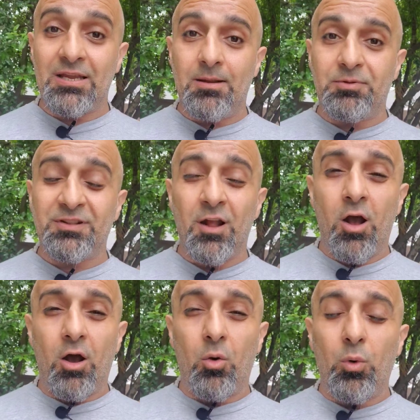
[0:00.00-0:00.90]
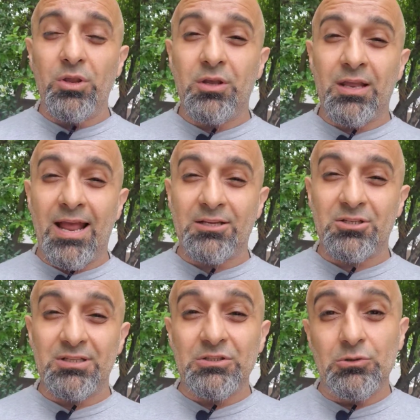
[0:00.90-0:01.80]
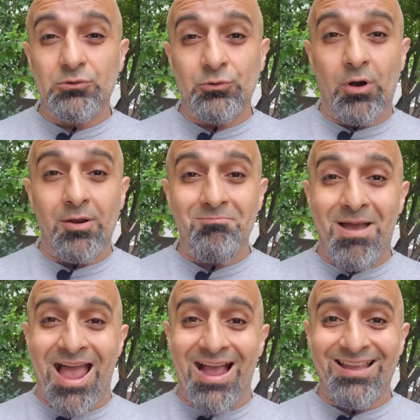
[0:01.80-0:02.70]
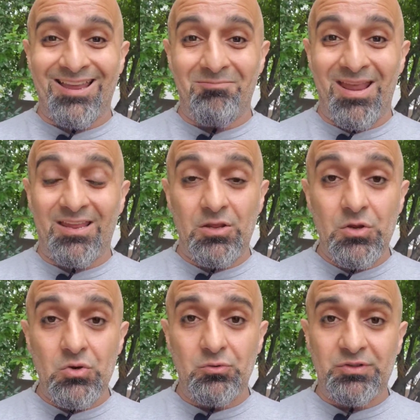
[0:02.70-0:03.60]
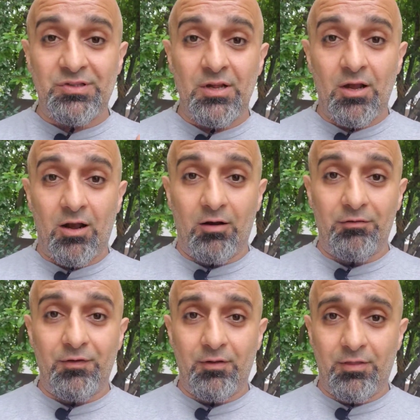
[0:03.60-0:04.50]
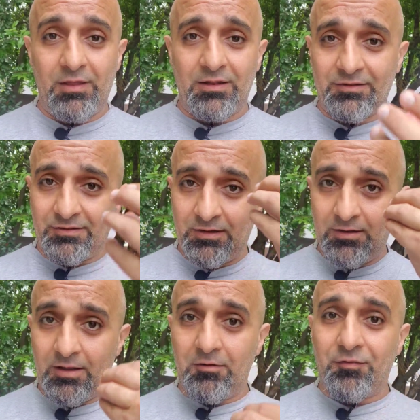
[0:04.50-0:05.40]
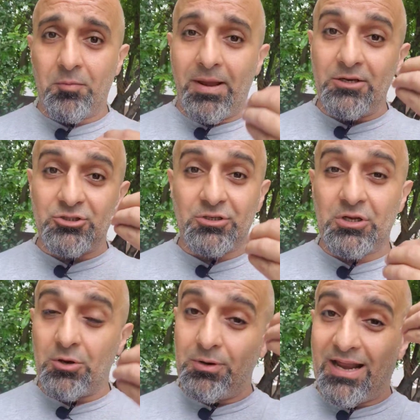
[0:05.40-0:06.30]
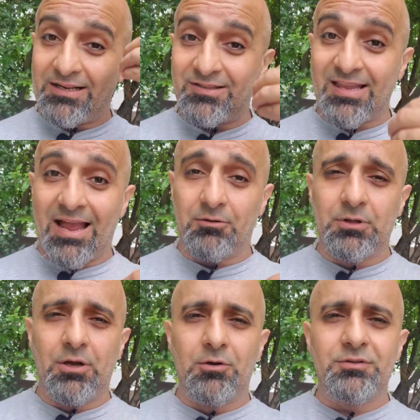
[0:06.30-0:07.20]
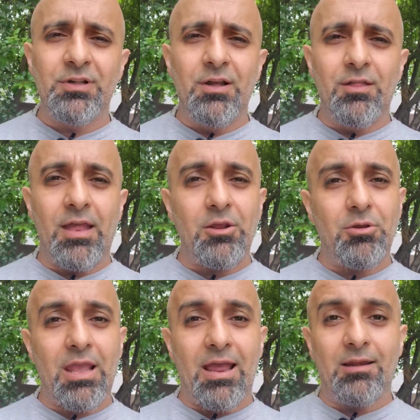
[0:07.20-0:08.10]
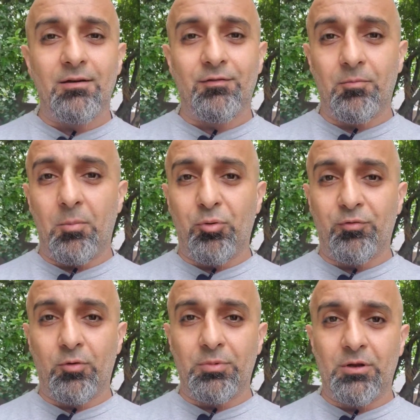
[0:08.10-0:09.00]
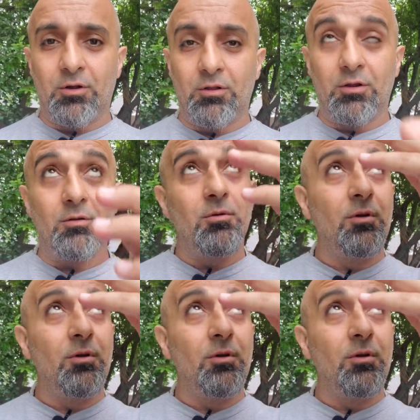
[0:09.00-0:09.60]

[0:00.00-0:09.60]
tips on what you can actually do to unpack and make use of this information codex downloads that you get from the proverbial